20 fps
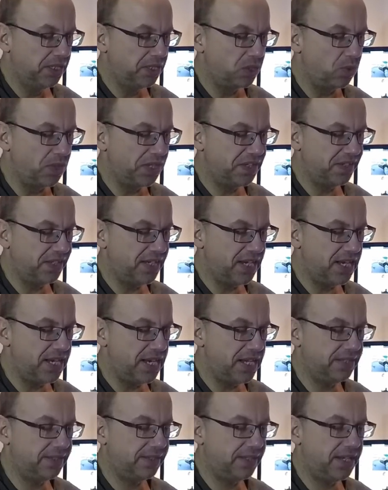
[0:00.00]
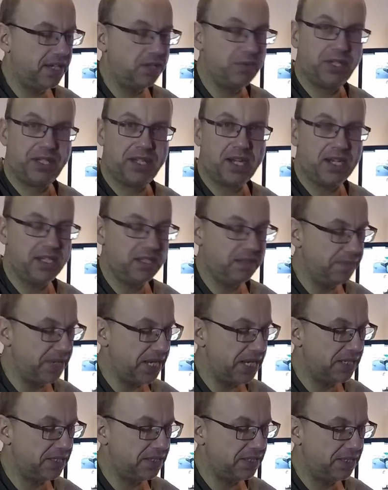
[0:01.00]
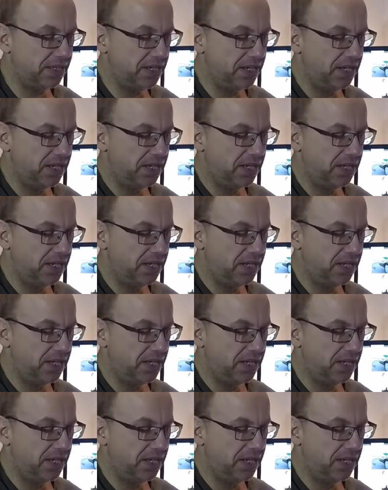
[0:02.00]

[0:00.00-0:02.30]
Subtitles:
So once again, healthcare, retirement,